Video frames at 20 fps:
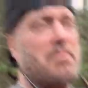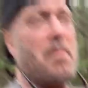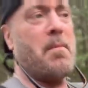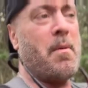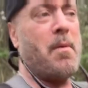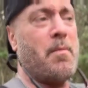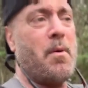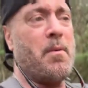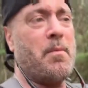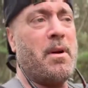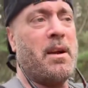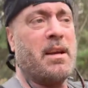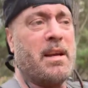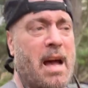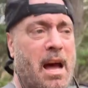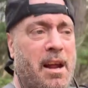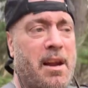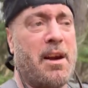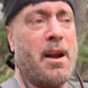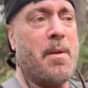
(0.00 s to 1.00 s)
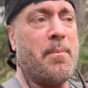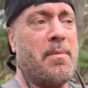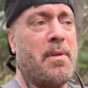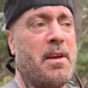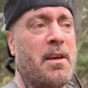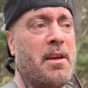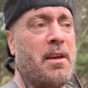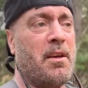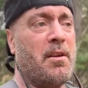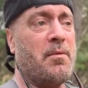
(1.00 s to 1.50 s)
one moment, and got it up the
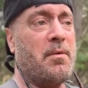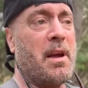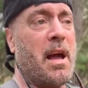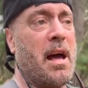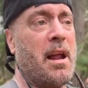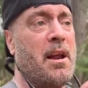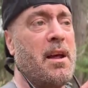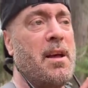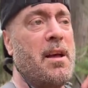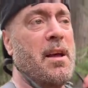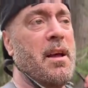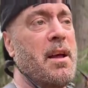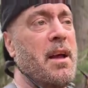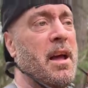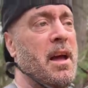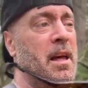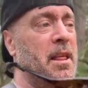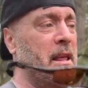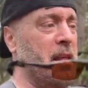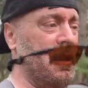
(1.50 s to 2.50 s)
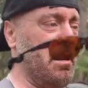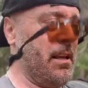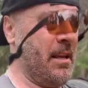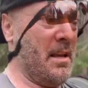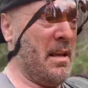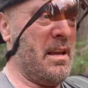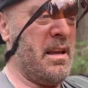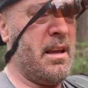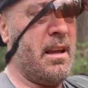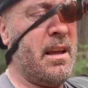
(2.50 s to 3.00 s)
hill and got it. And then,
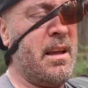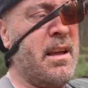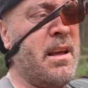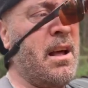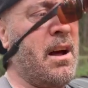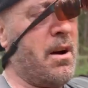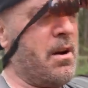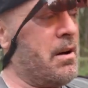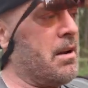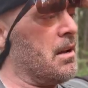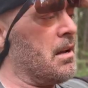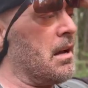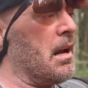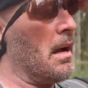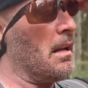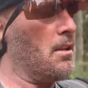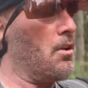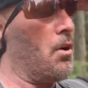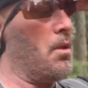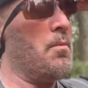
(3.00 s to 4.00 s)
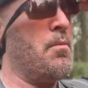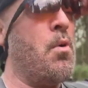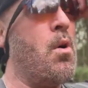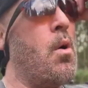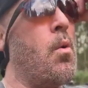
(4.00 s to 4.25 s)
you know, he, I told him who I